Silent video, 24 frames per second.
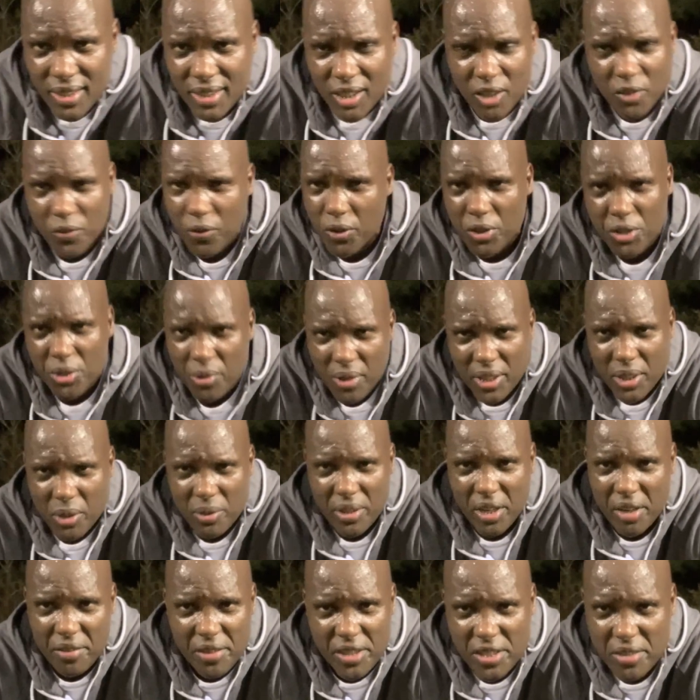for sure they would
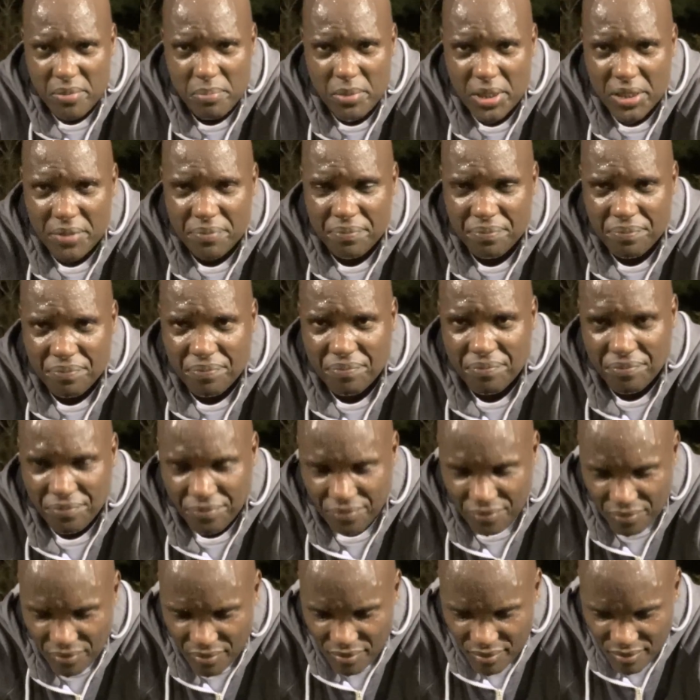arrest me.
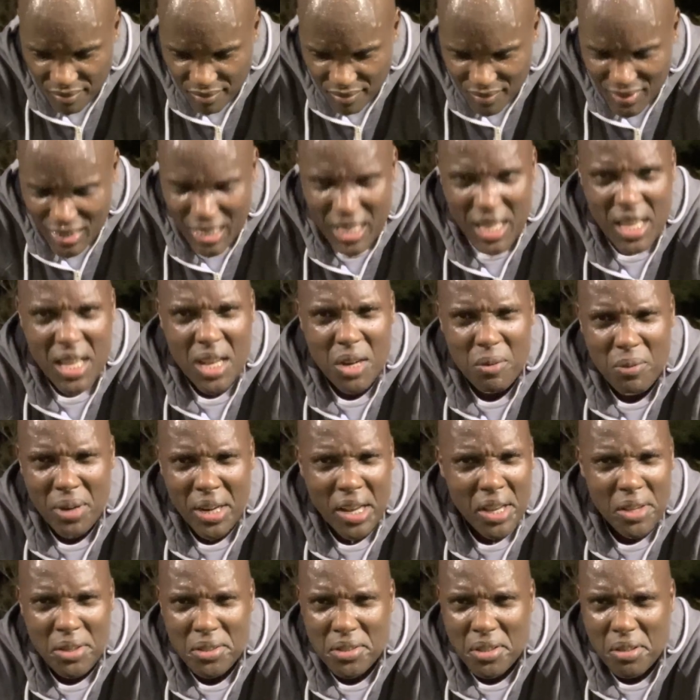What are
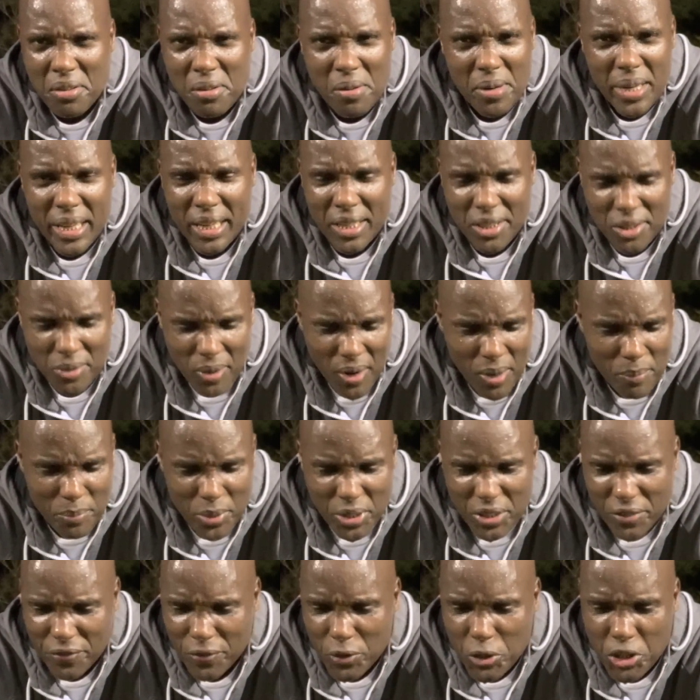you doing to our
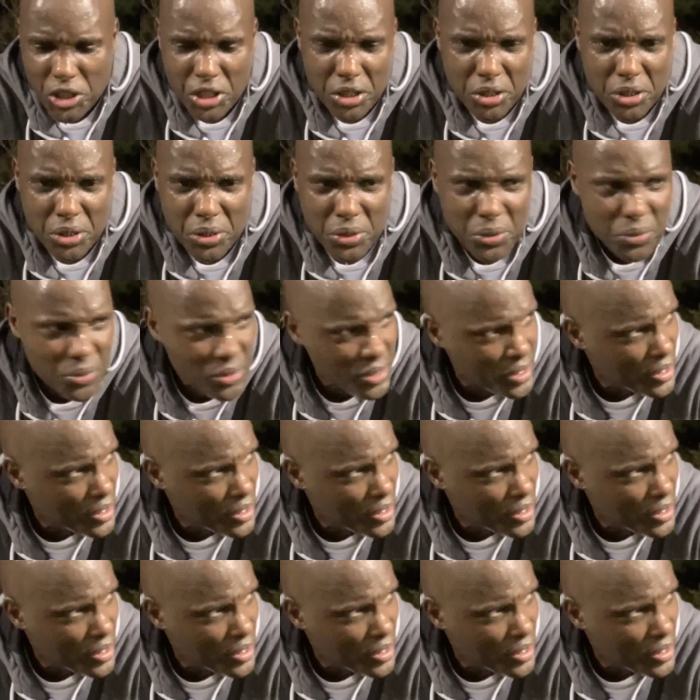beautiful shoes?